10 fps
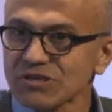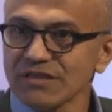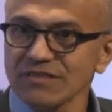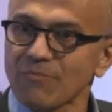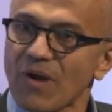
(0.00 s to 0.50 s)

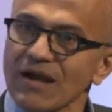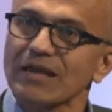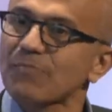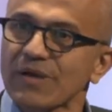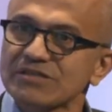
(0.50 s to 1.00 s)
in the
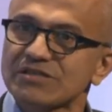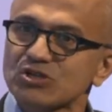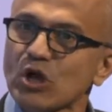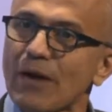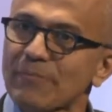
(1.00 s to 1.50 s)
marketplace, there's
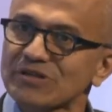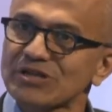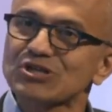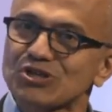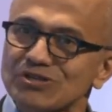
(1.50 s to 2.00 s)

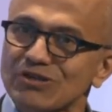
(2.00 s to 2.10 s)
competition.